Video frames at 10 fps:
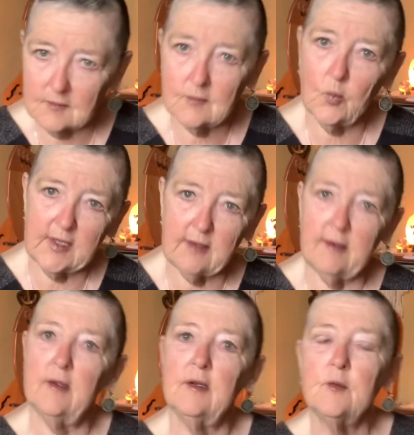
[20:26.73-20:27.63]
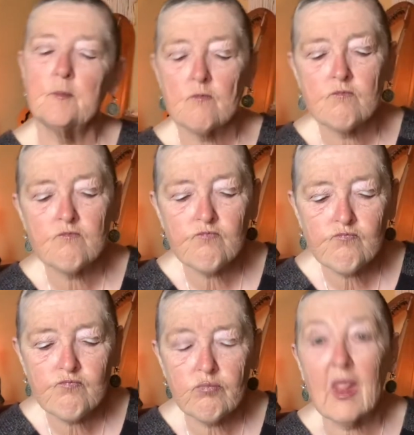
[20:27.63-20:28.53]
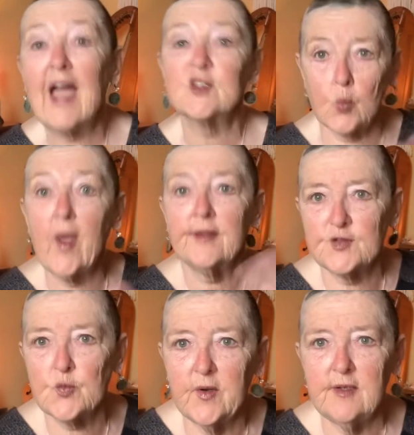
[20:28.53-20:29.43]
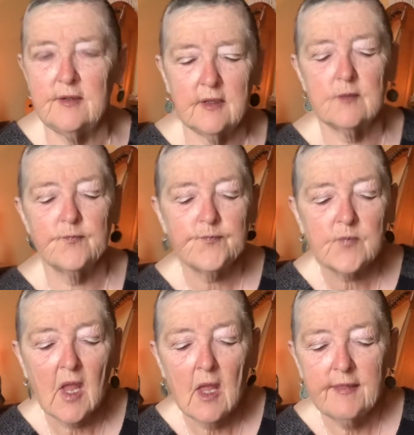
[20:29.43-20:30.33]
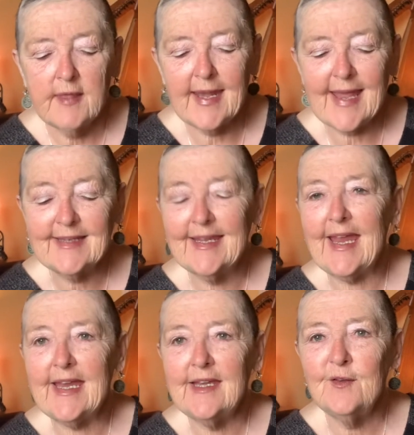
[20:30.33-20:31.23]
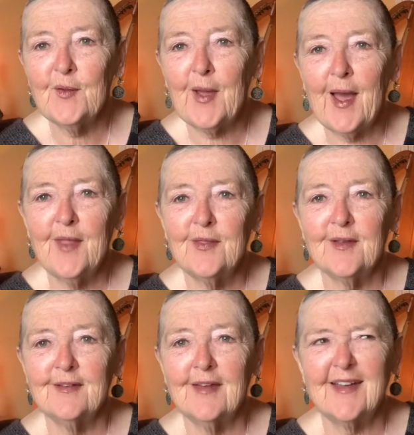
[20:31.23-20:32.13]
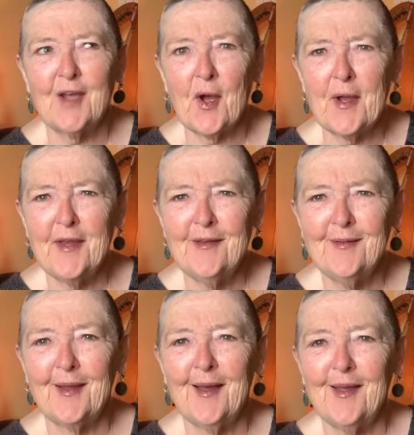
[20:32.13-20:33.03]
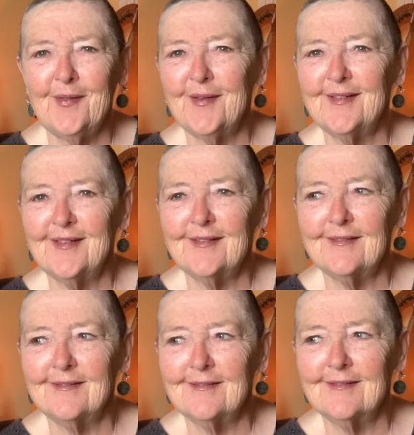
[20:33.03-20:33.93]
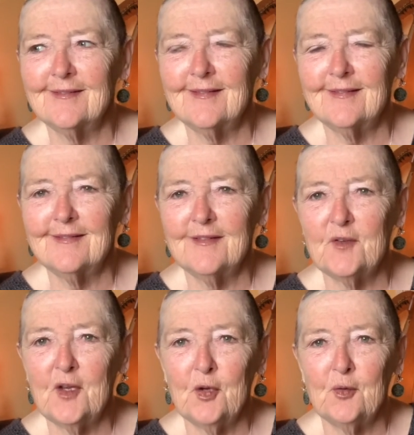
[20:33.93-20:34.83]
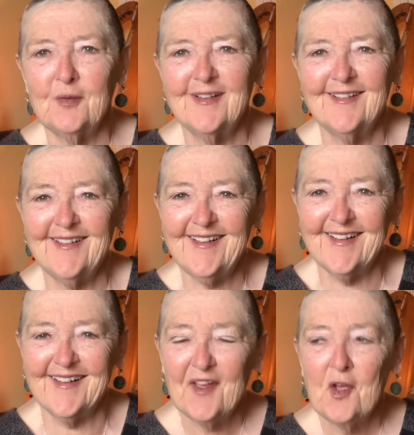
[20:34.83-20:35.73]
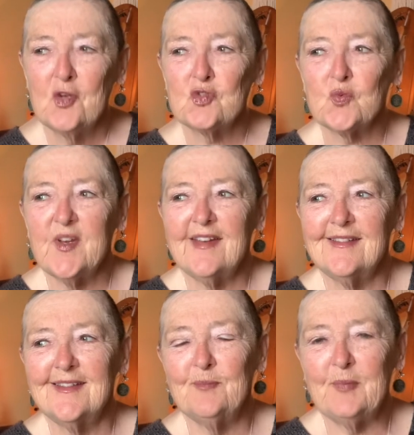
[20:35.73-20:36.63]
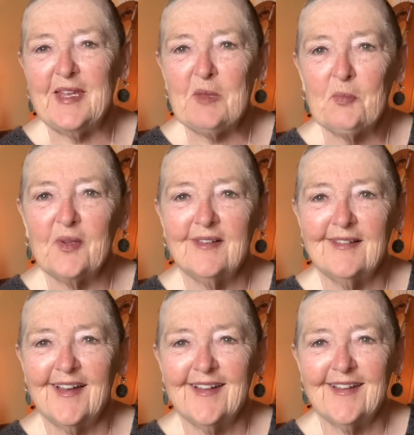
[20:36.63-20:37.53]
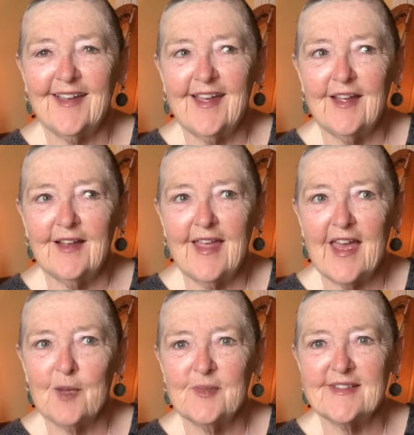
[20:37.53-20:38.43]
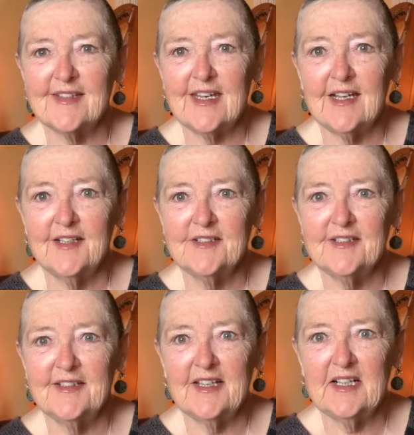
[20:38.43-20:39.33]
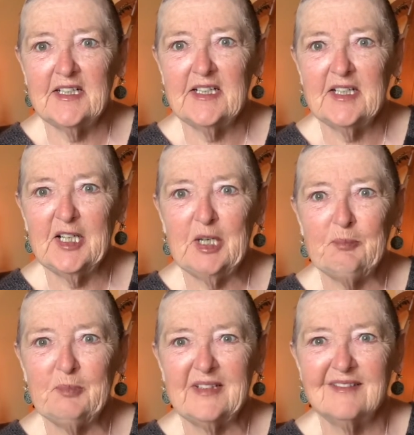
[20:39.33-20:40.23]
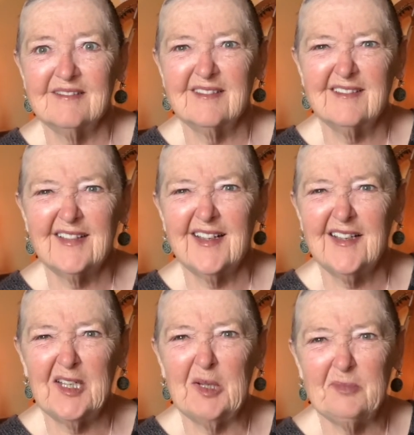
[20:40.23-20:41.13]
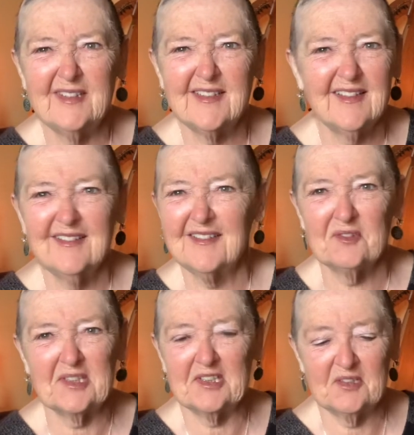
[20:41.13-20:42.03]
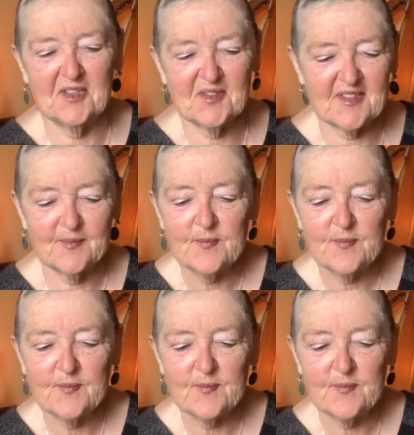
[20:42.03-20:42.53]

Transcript: what he did, as well as what he did. Then Ed Gein, the guy that, you know, treated people like animals that he hunted and hung up and cut up, and it was really gross.